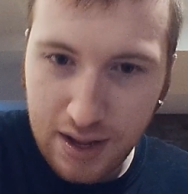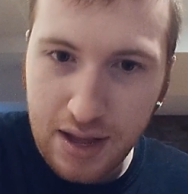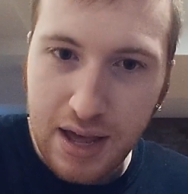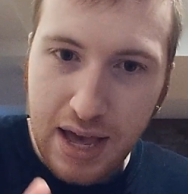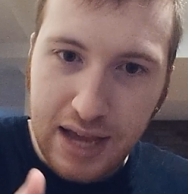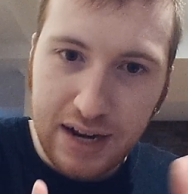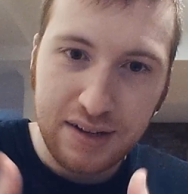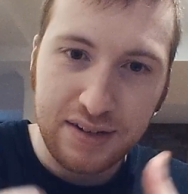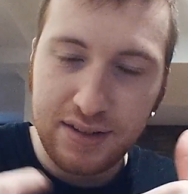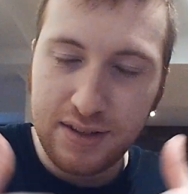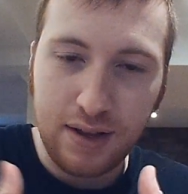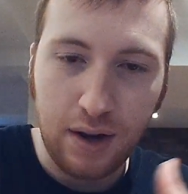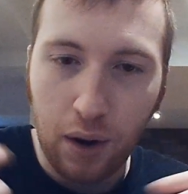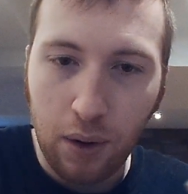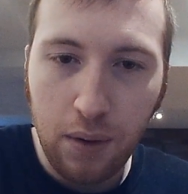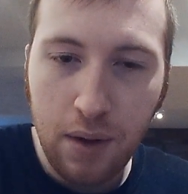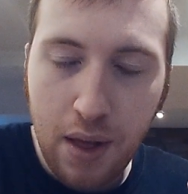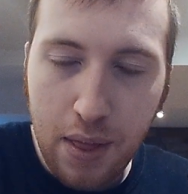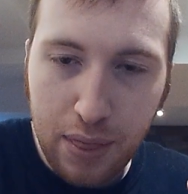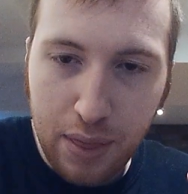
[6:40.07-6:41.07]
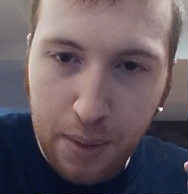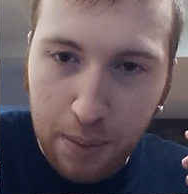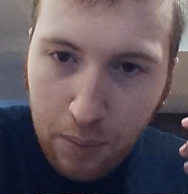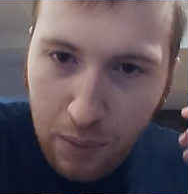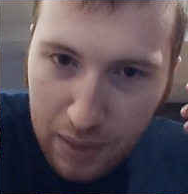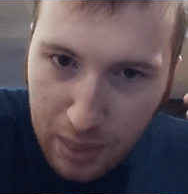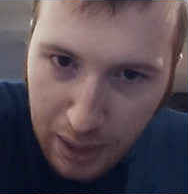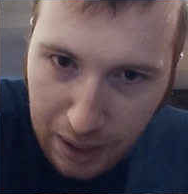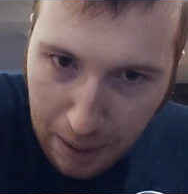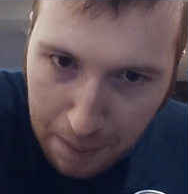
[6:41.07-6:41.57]
It is, you know, th
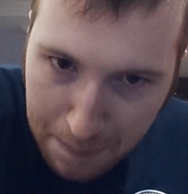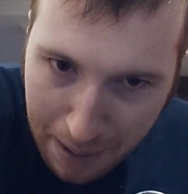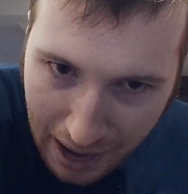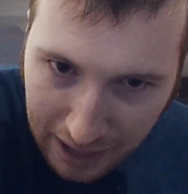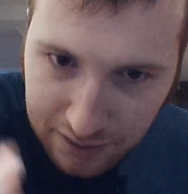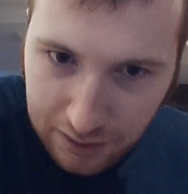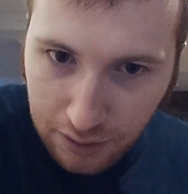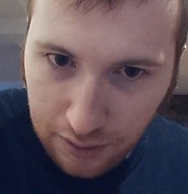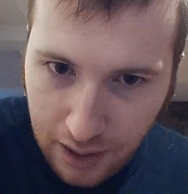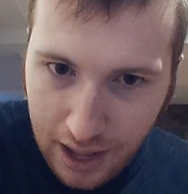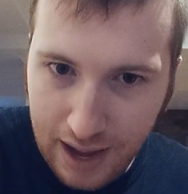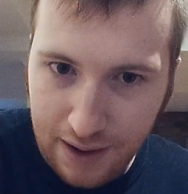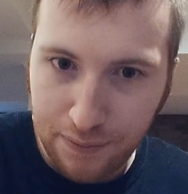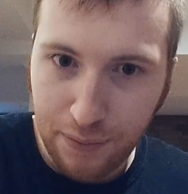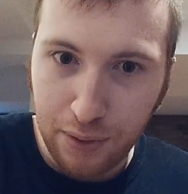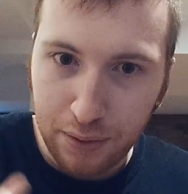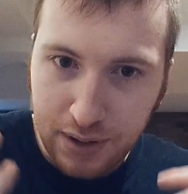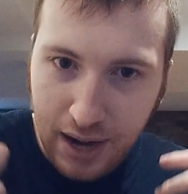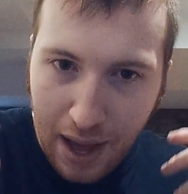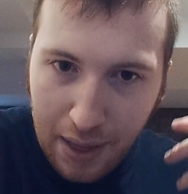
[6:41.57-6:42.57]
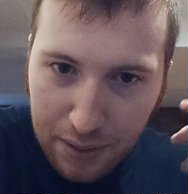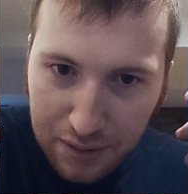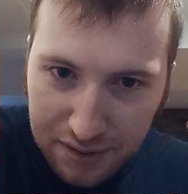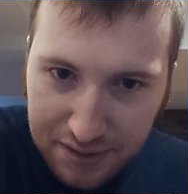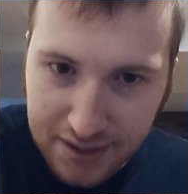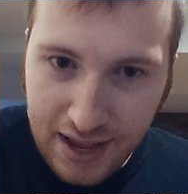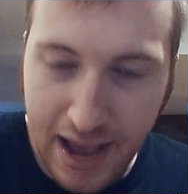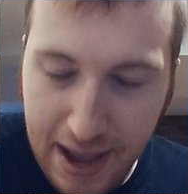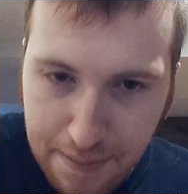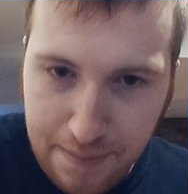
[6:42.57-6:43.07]
when they come back to life, they're not the
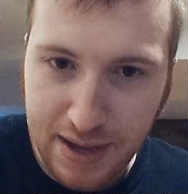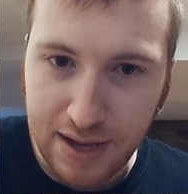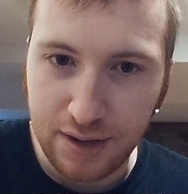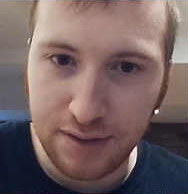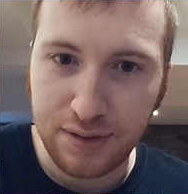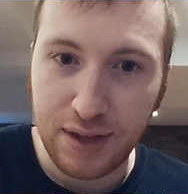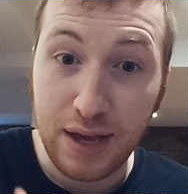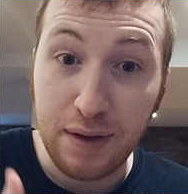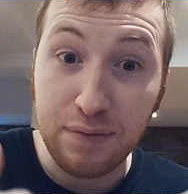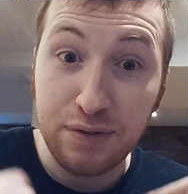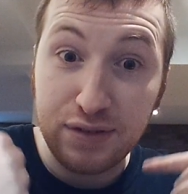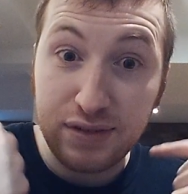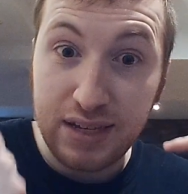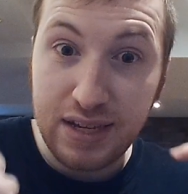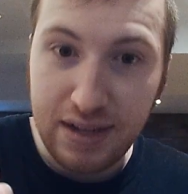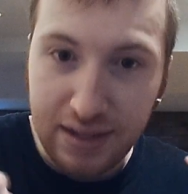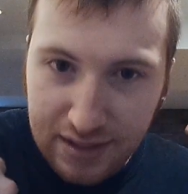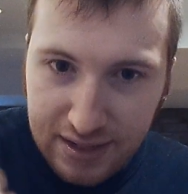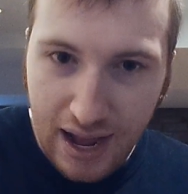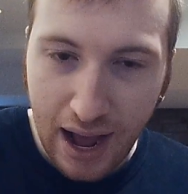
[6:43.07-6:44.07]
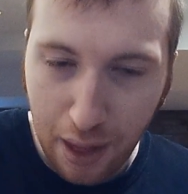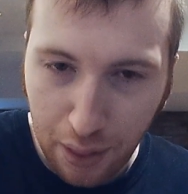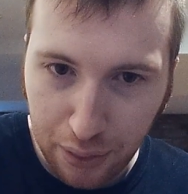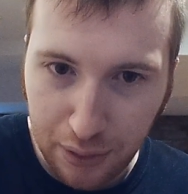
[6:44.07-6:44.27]
same because they have seen death.